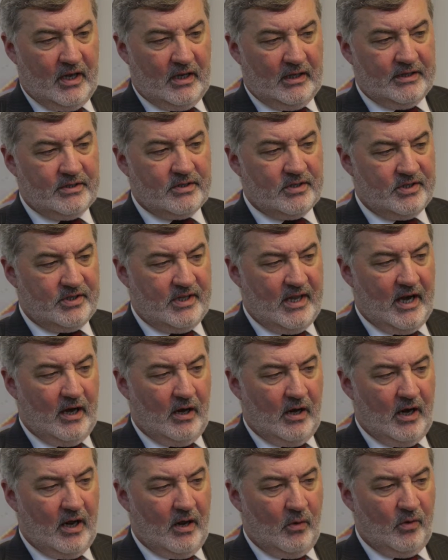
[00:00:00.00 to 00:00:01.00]
leaders
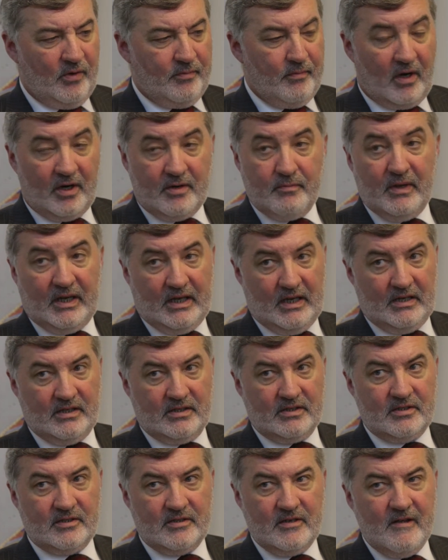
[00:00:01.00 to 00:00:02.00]
there, with Martin
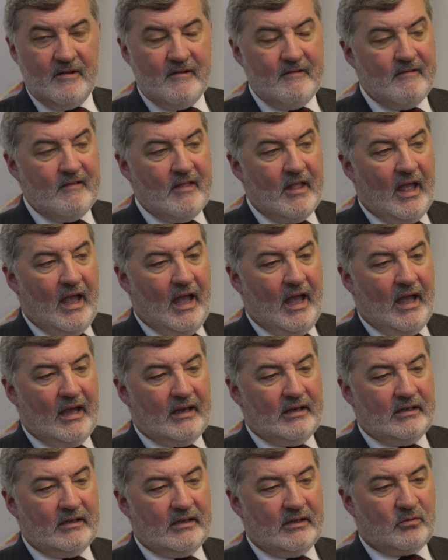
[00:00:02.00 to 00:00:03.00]
McGuinness,
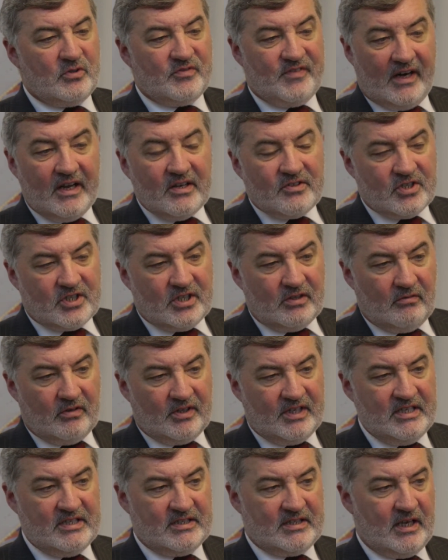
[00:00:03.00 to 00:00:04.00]
and it was very interesting
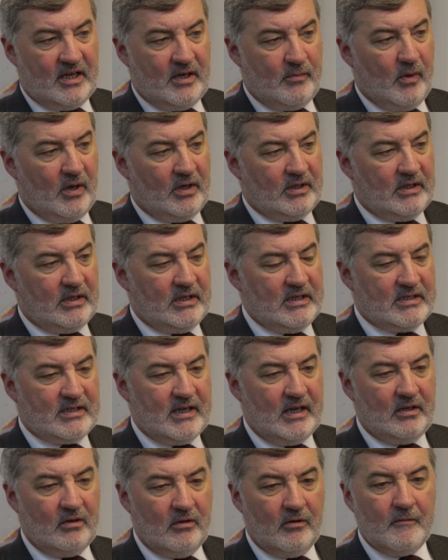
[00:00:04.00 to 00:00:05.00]
what he said about it. He
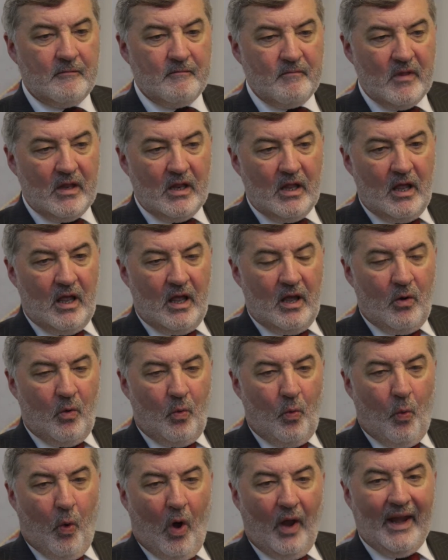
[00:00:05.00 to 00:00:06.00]
said, look,
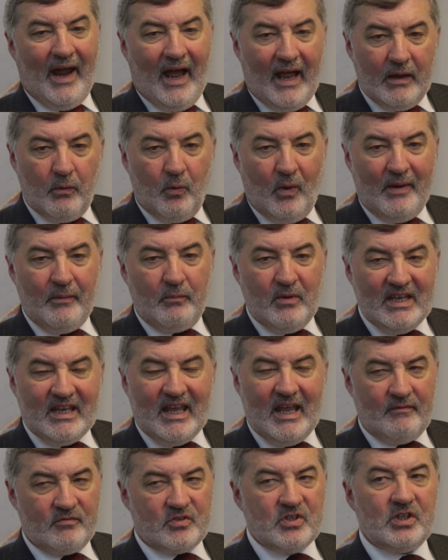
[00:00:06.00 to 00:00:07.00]
when we
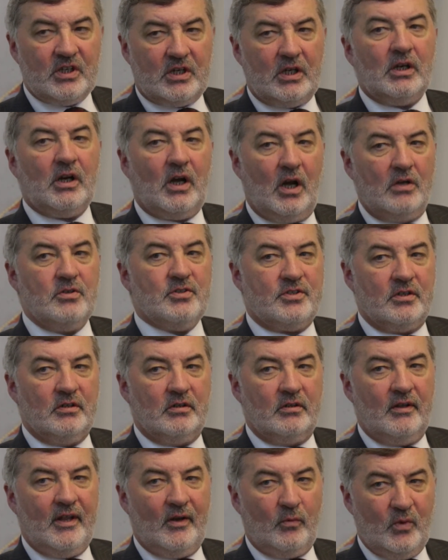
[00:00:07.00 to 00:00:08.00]
came to the
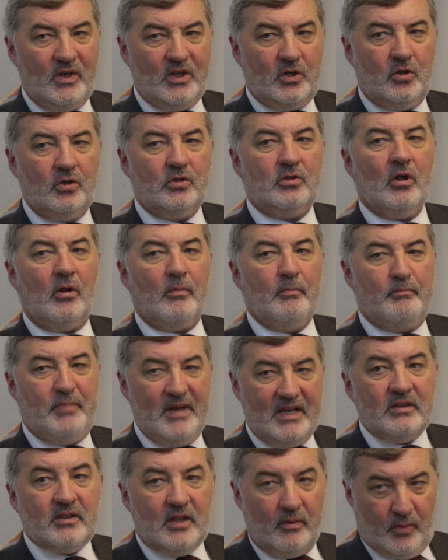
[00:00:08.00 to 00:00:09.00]
conclusion that we could not
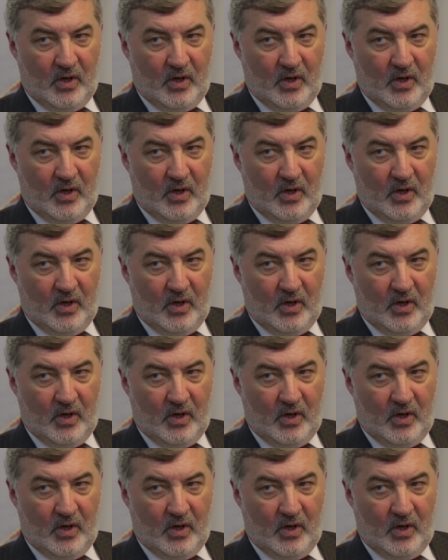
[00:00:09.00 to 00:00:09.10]
beat the